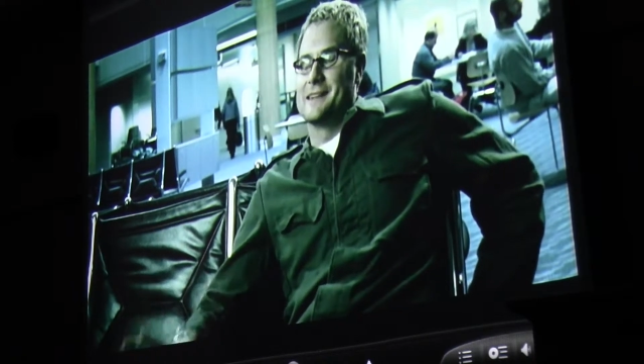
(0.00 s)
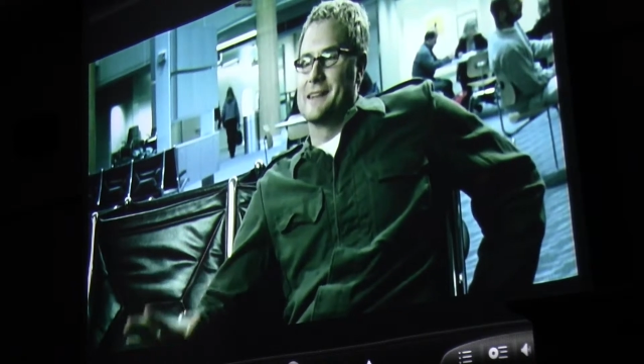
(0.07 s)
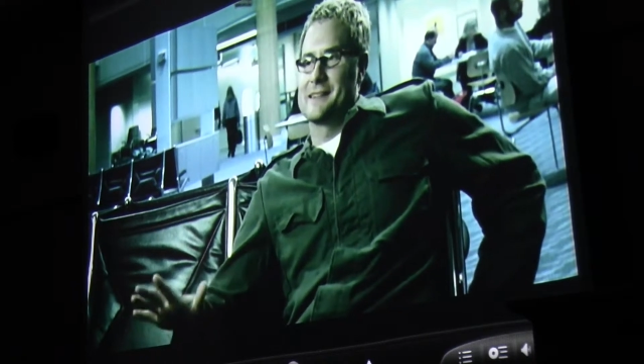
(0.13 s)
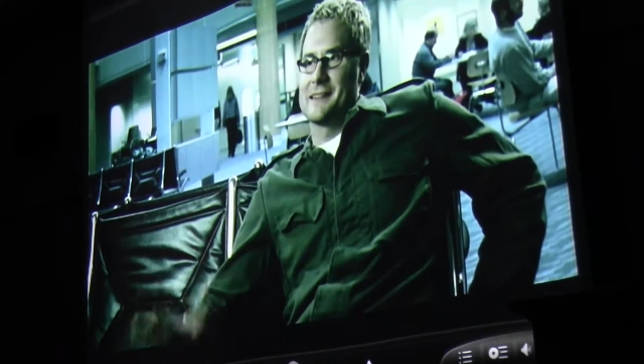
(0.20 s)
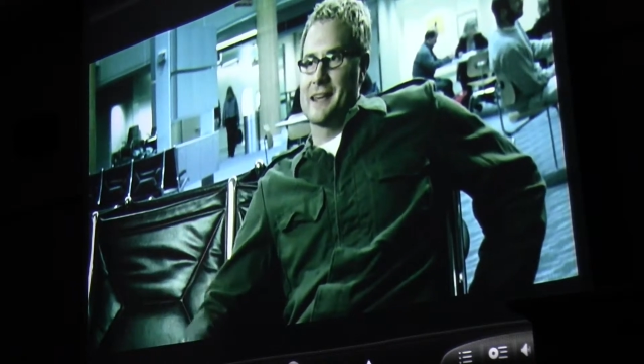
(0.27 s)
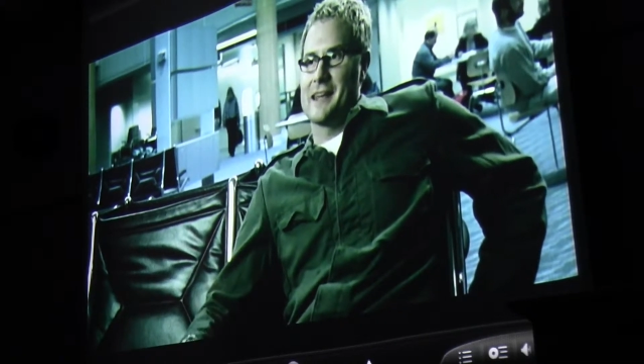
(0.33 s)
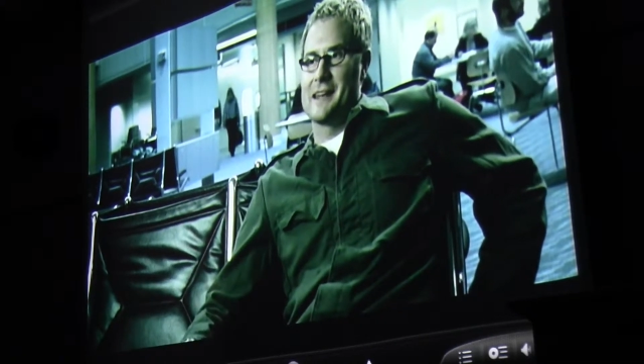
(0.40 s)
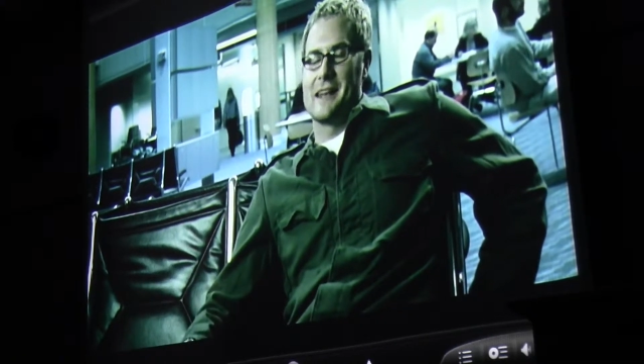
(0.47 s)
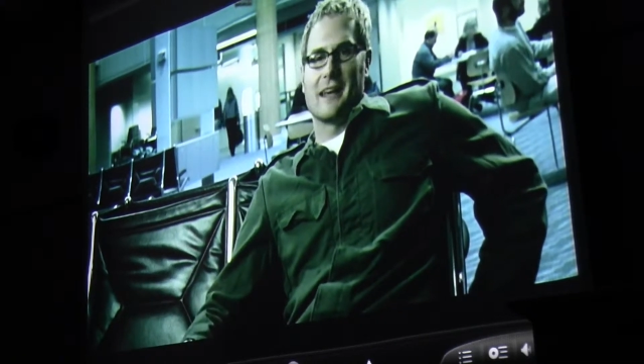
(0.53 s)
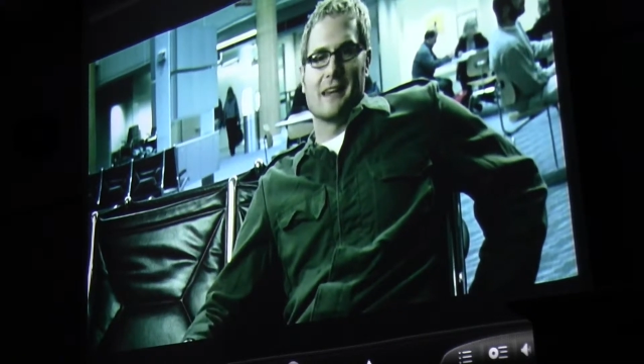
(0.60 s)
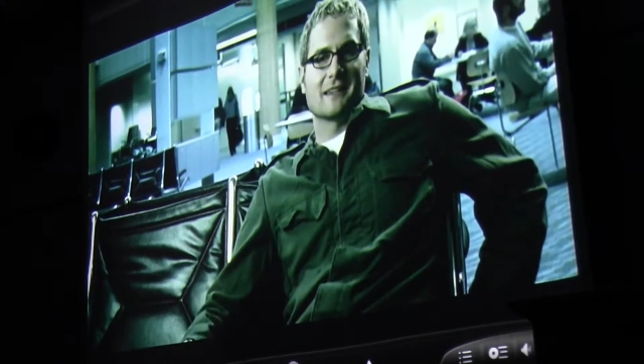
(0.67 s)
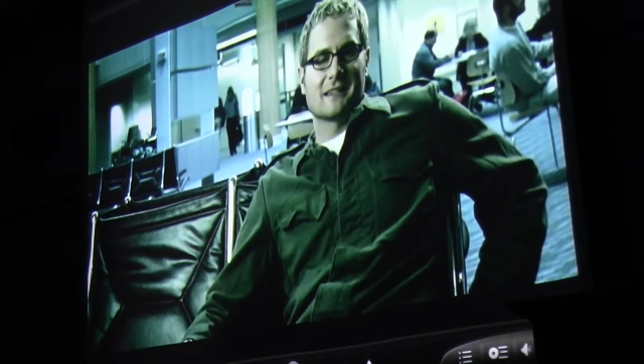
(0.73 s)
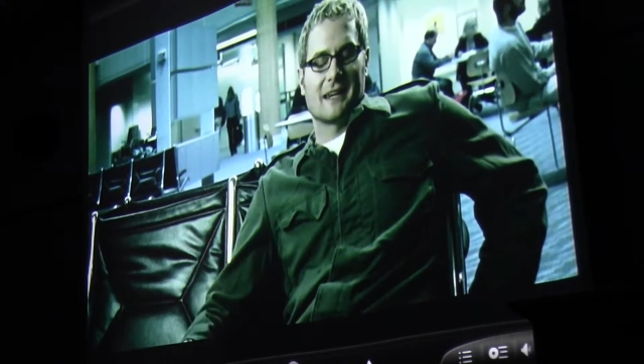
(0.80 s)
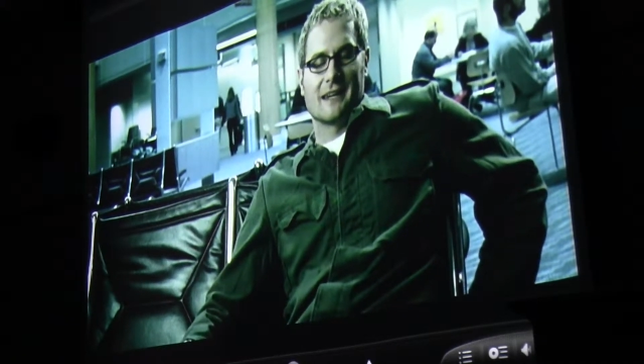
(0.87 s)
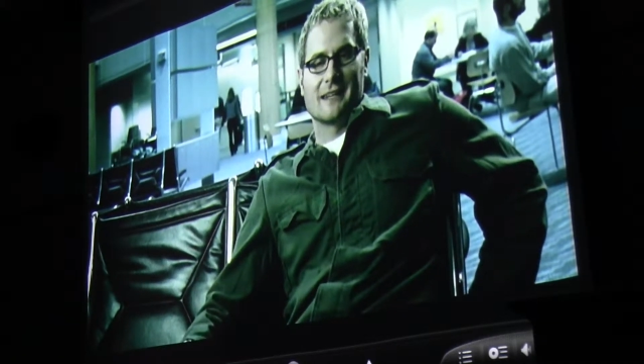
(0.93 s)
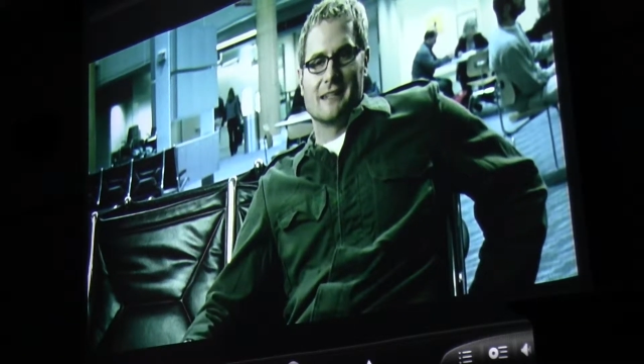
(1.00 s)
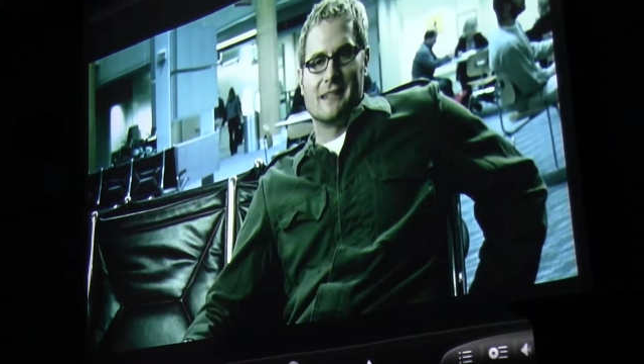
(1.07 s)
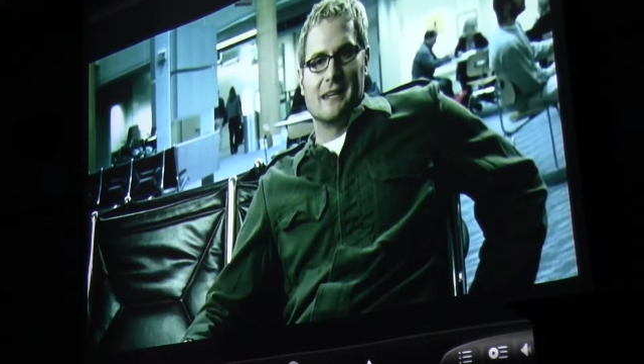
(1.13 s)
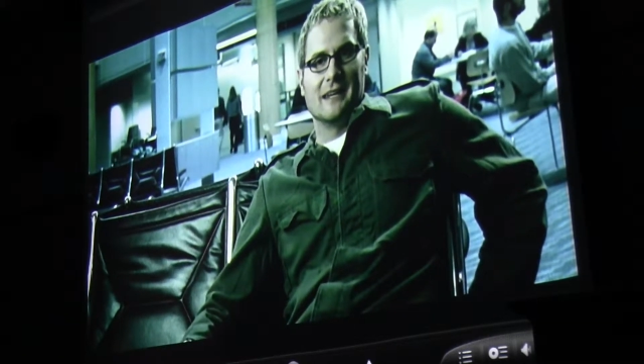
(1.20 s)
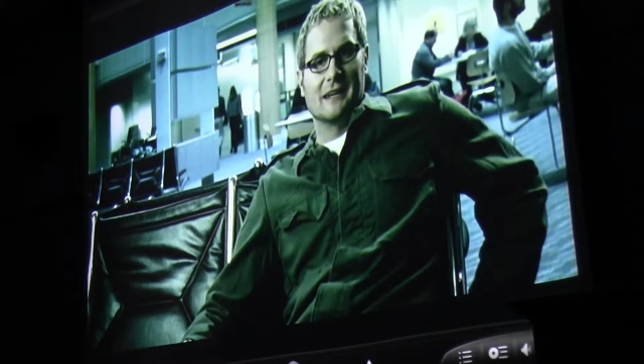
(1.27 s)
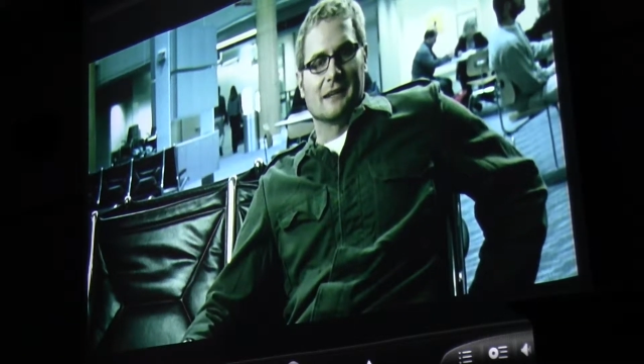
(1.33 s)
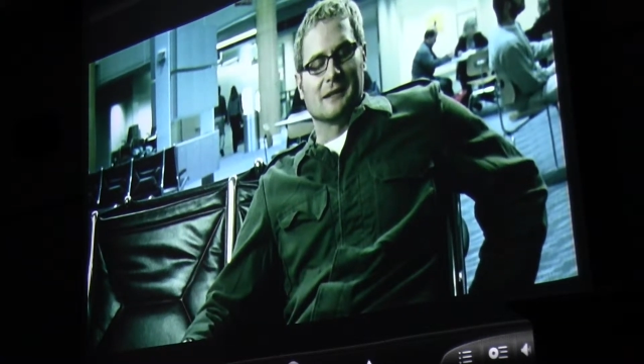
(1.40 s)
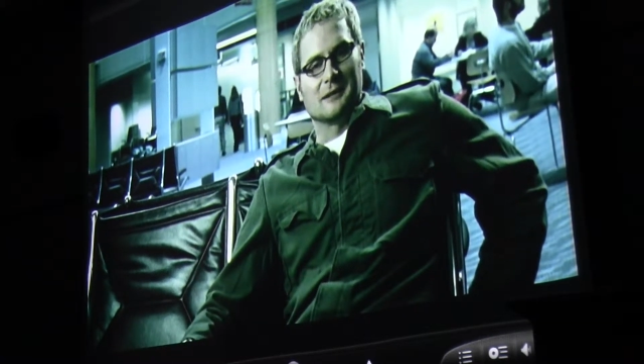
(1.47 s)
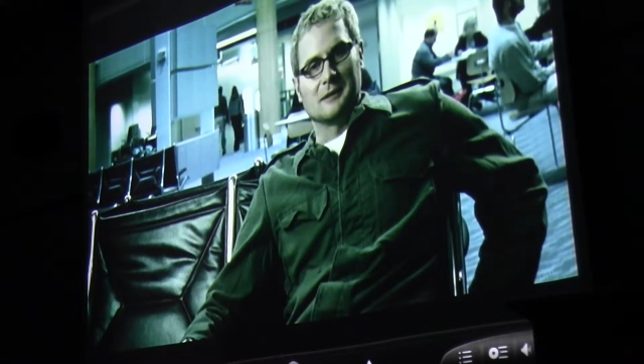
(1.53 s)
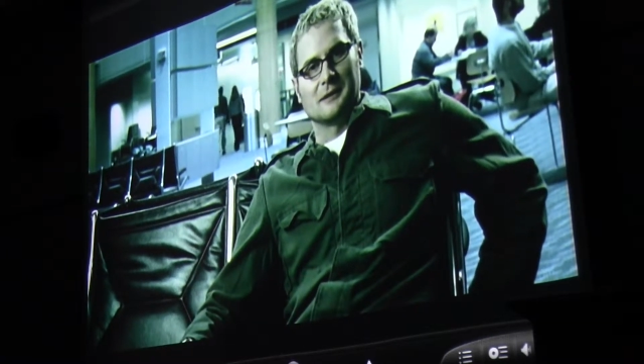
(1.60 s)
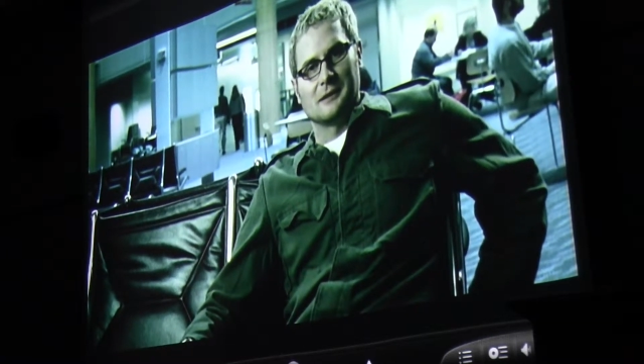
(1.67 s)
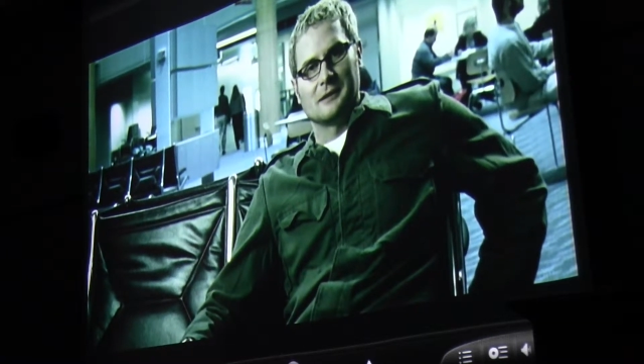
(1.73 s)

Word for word: it's like a nice idea,